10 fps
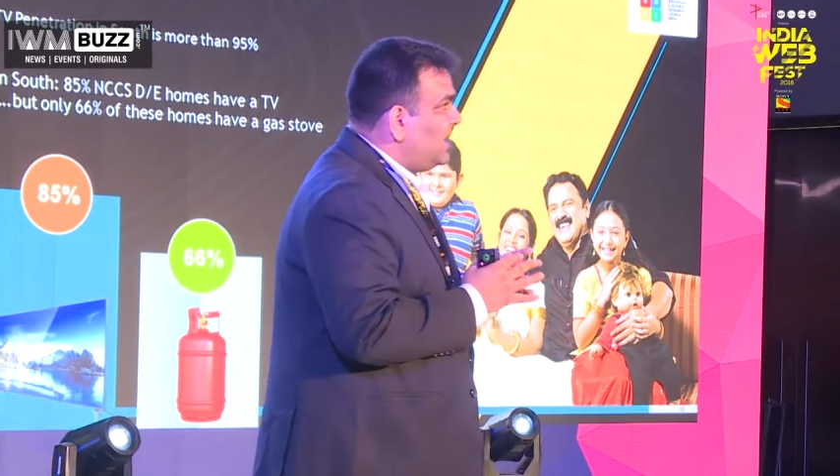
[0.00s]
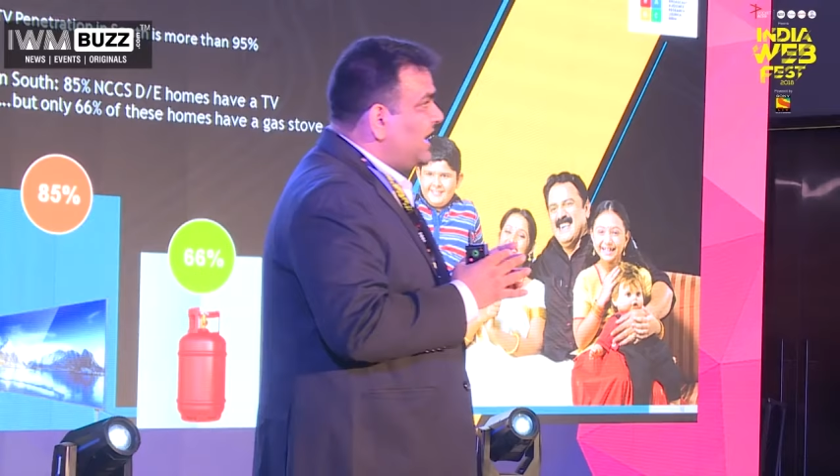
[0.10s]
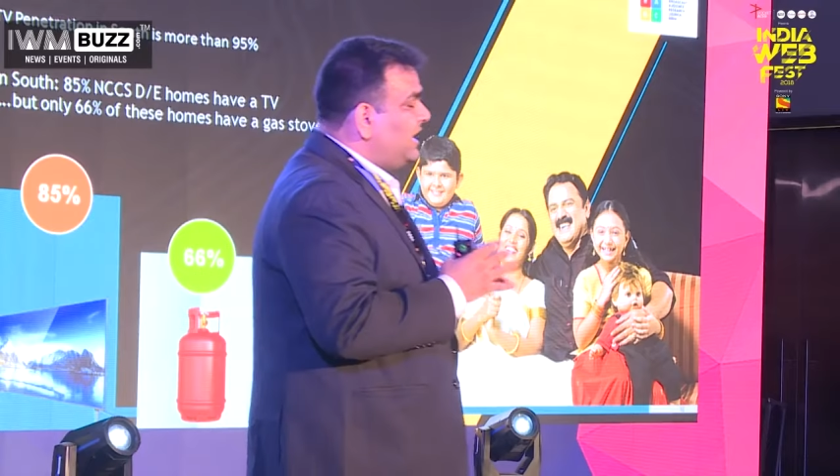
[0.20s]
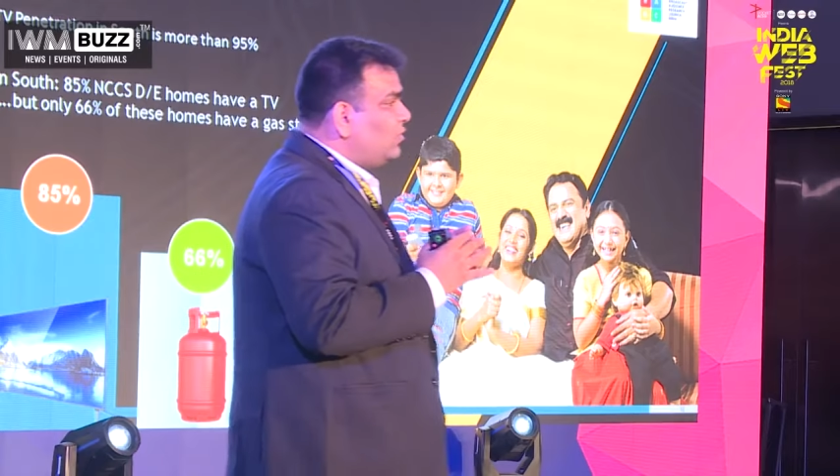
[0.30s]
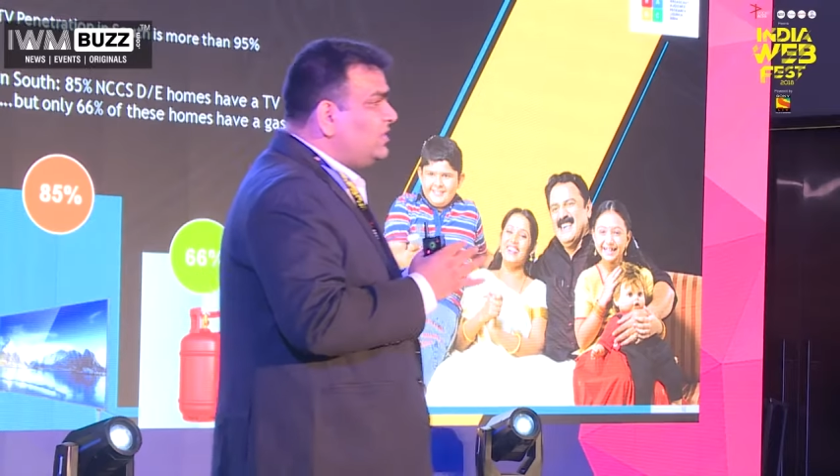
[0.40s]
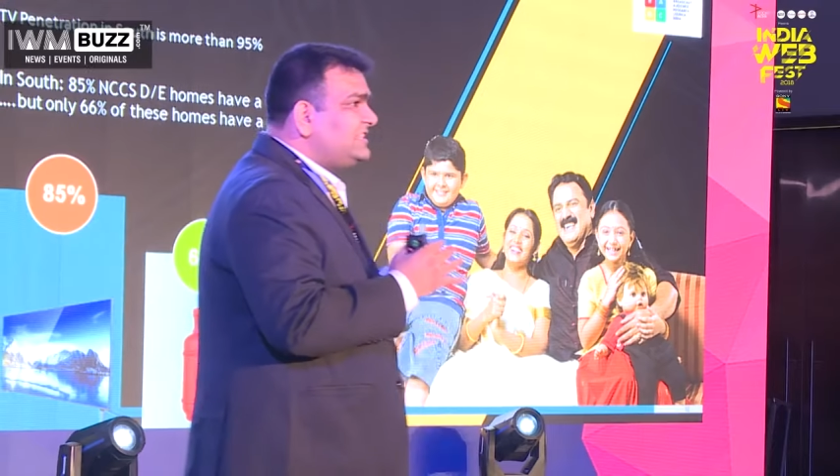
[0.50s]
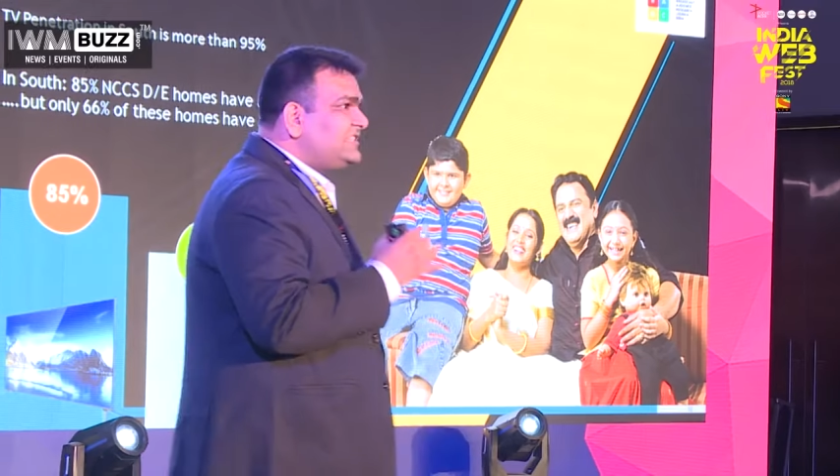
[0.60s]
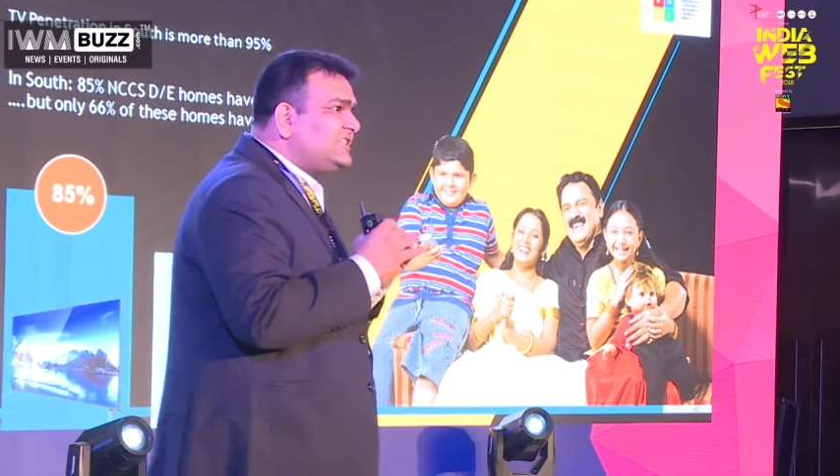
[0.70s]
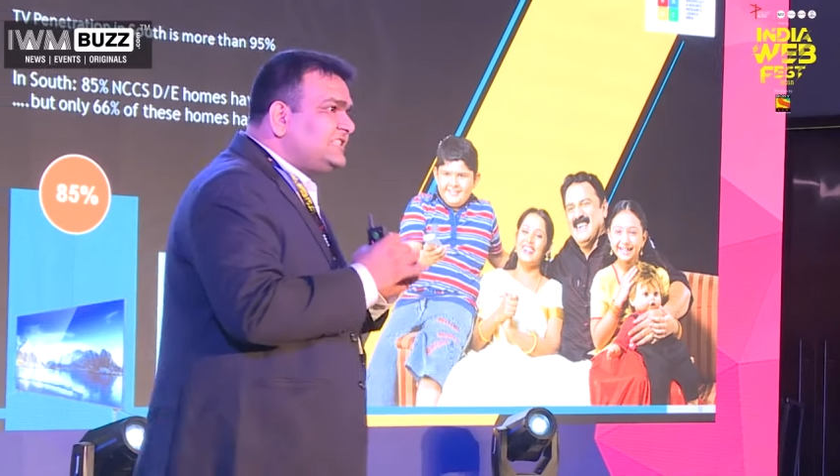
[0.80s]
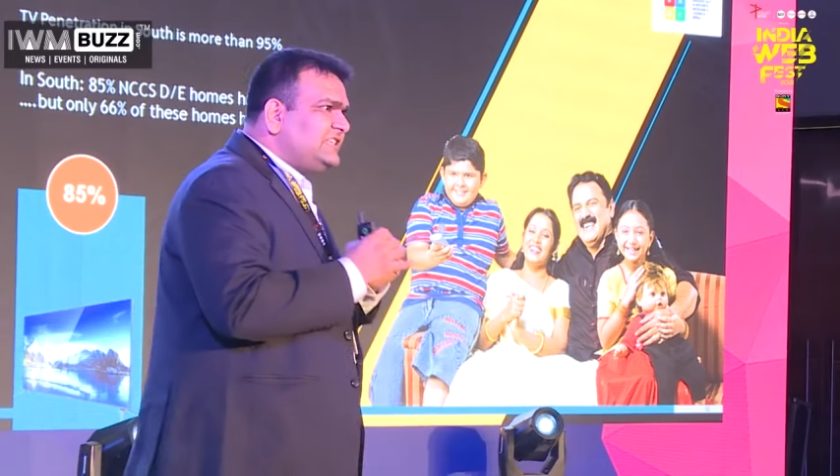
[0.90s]
and only
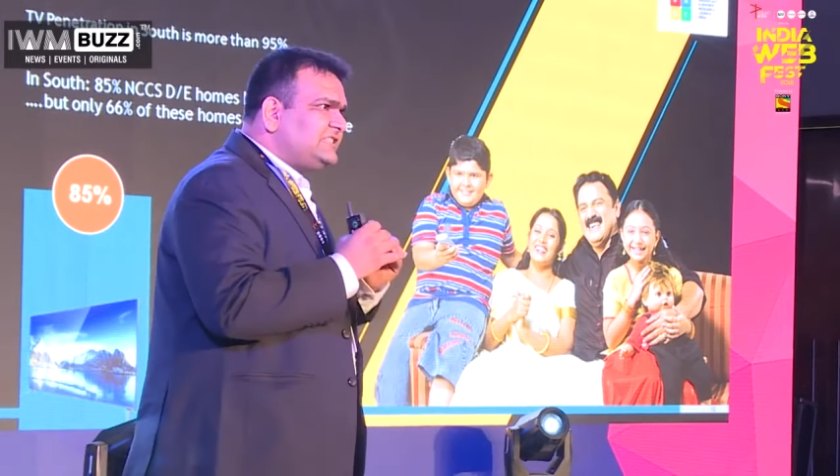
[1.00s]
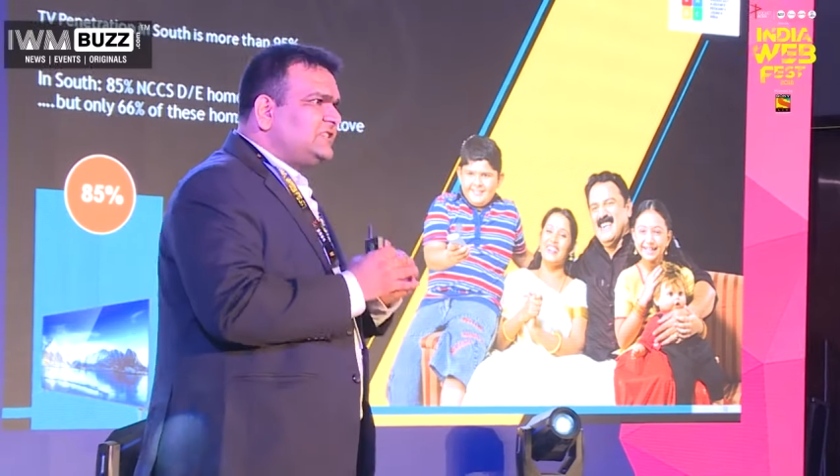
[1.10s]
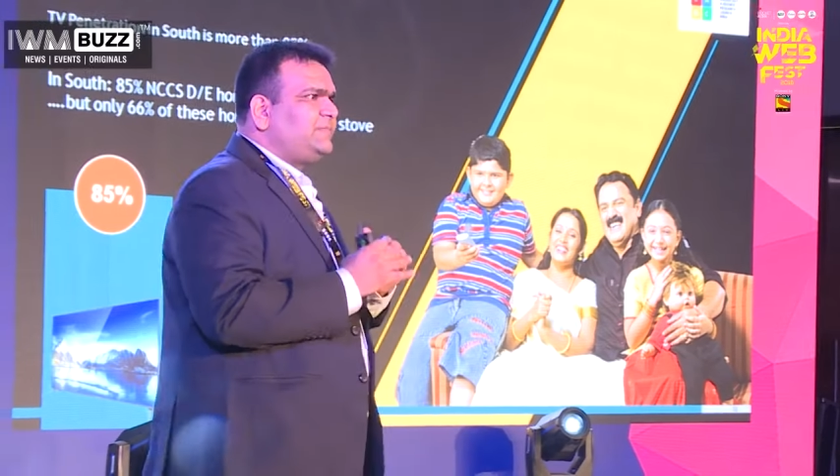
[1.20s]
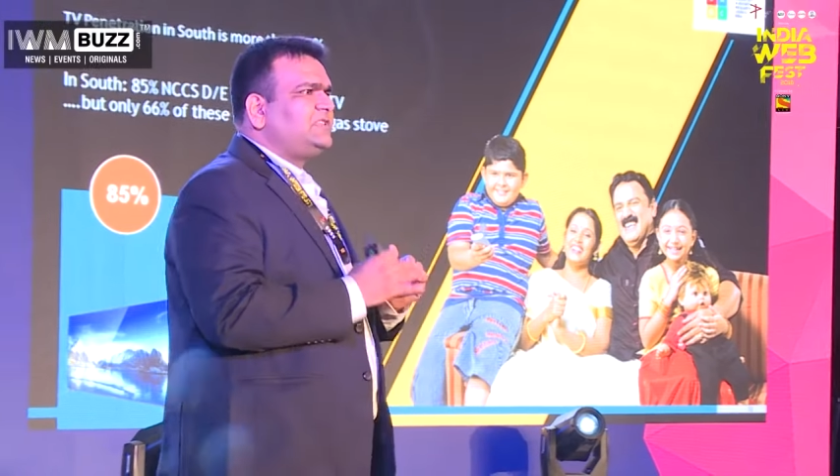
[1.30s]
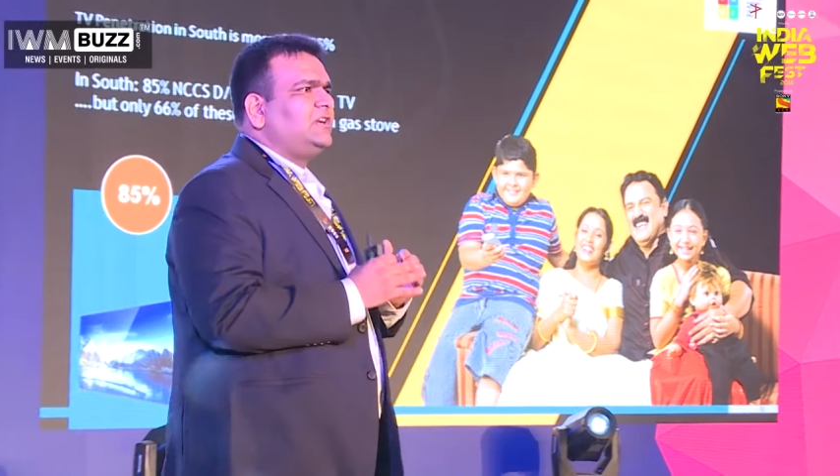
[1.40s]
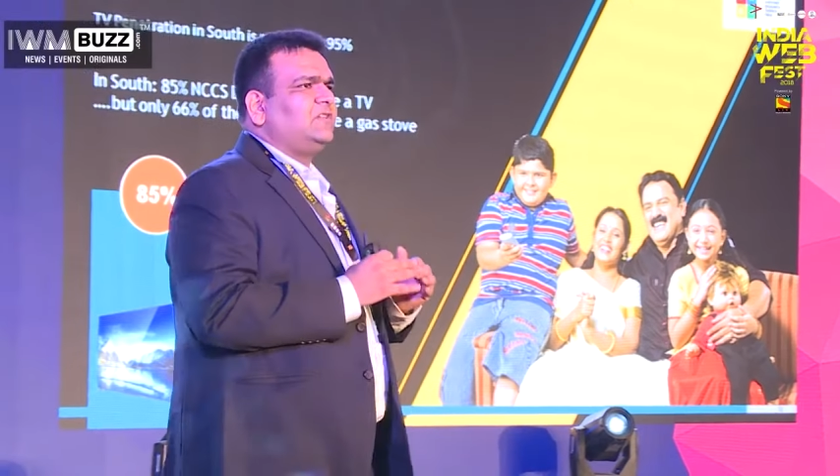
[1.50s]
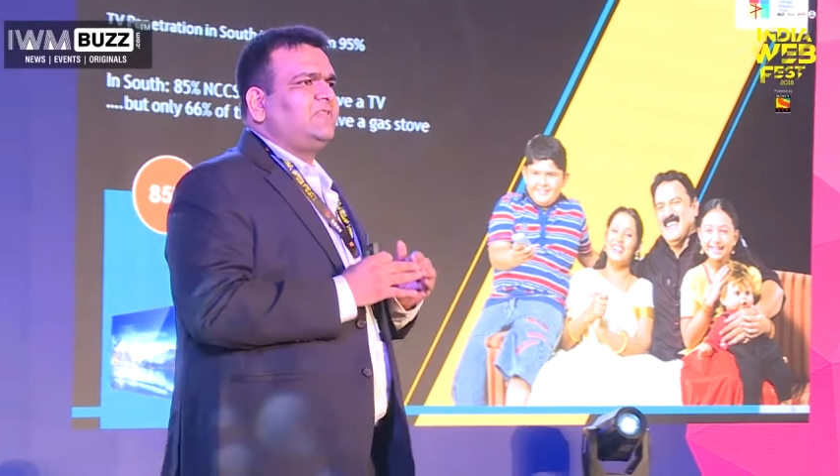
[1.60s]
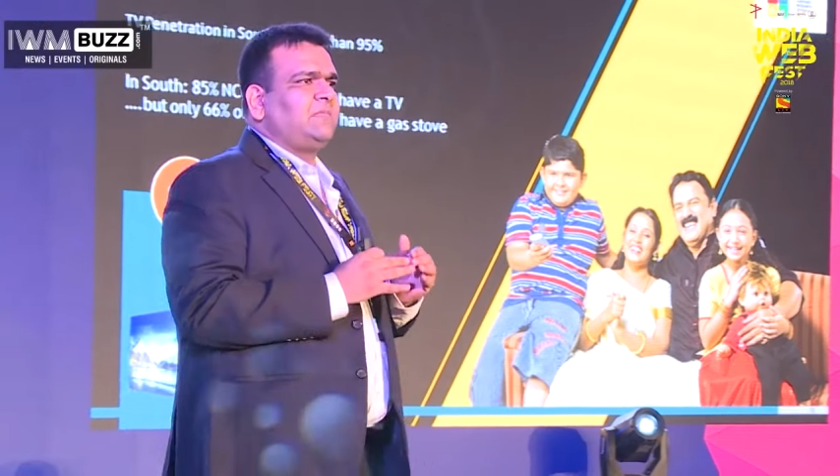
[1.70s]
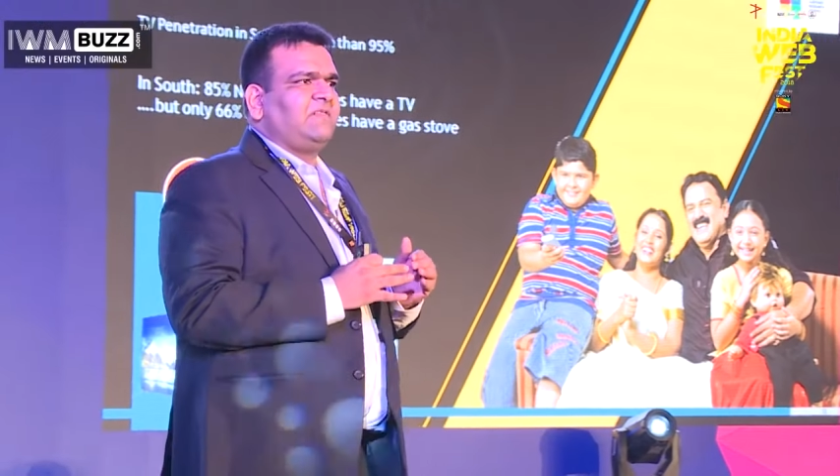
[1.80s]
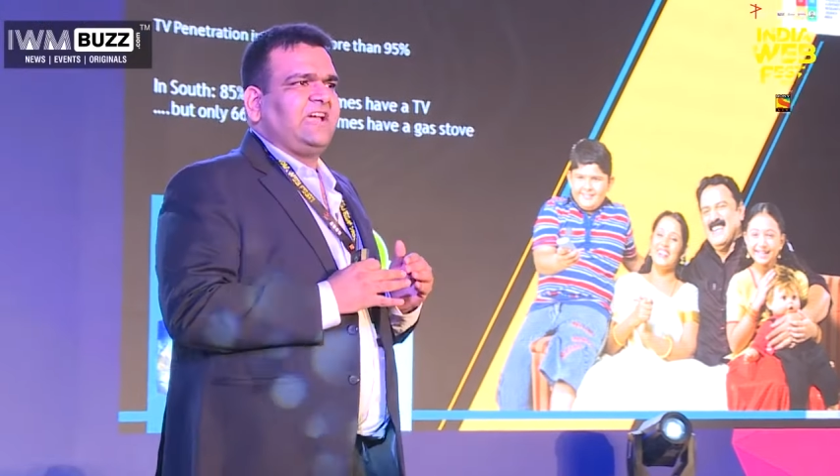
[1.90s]
66% of
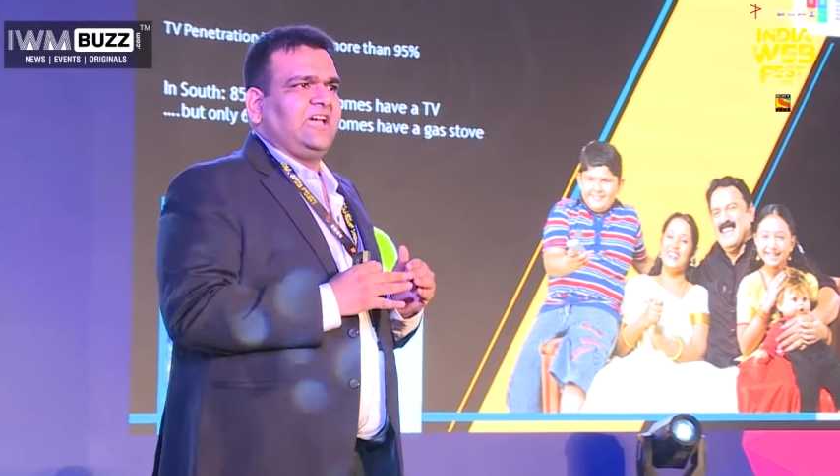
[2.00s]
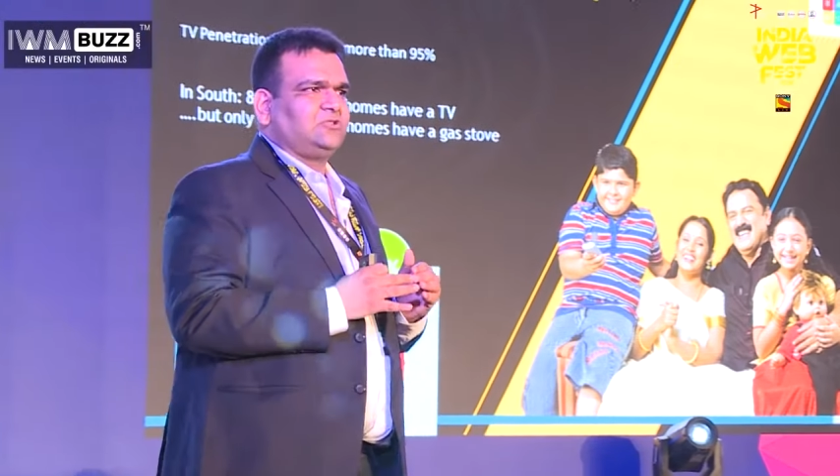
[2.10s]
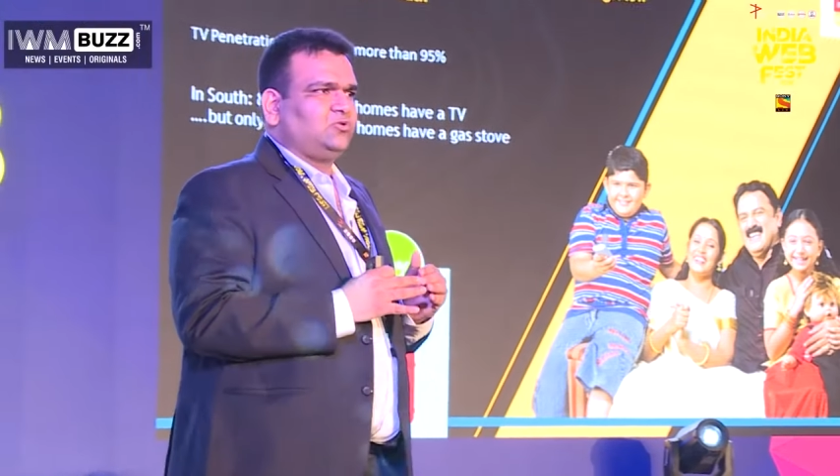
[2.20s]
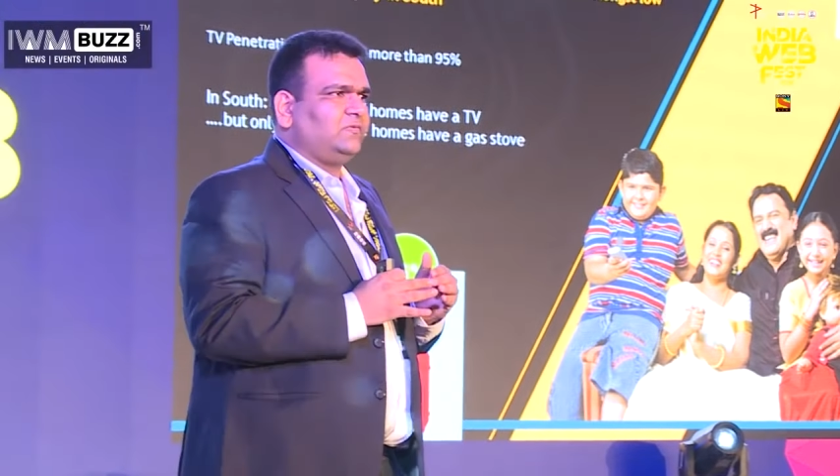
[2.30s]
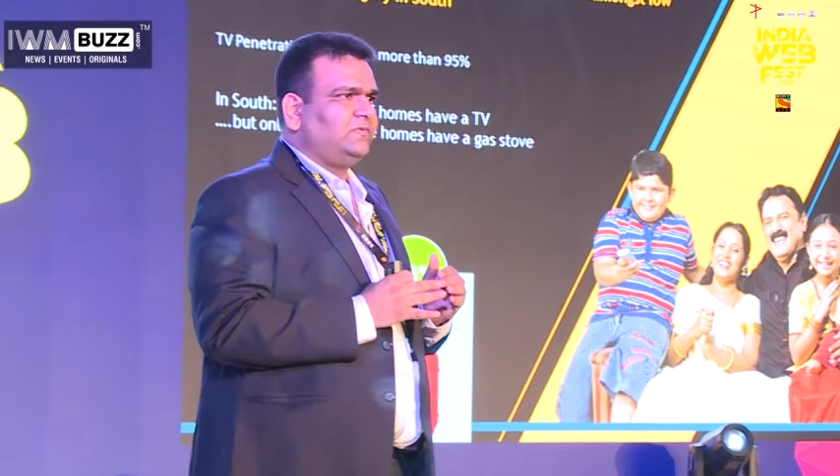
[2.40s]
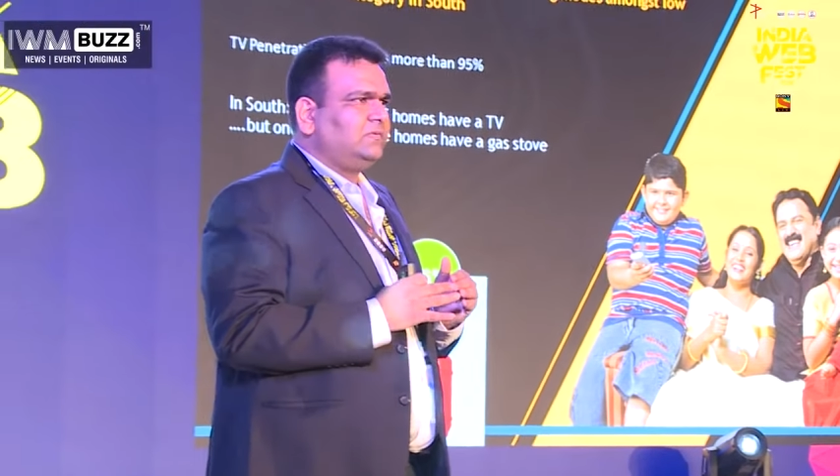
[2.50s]
them have a gas stove.